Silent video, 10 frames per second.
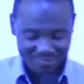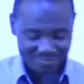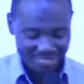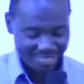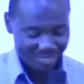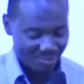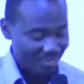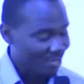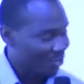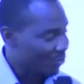And
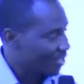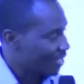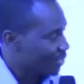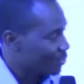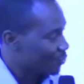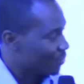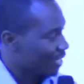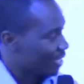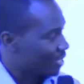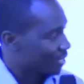Spence, you stick to
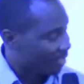my key.